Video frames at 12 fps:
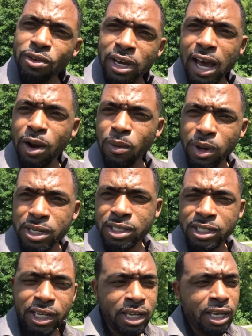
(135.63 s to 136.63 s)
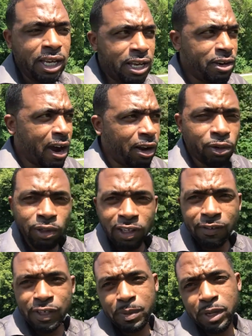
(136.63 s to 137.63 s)
You kind of want to sit in your outdoor
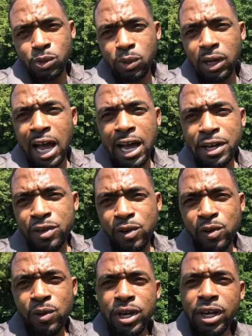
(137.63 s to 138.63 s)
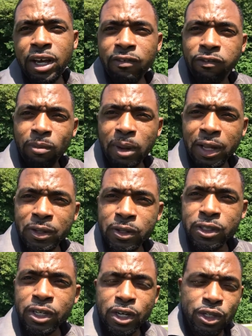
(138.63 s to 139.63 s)
living space. Well, I do, and from
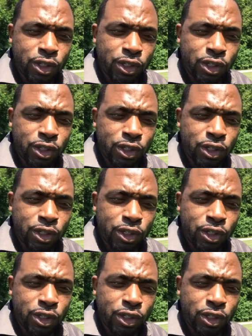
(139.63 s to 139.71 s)
others.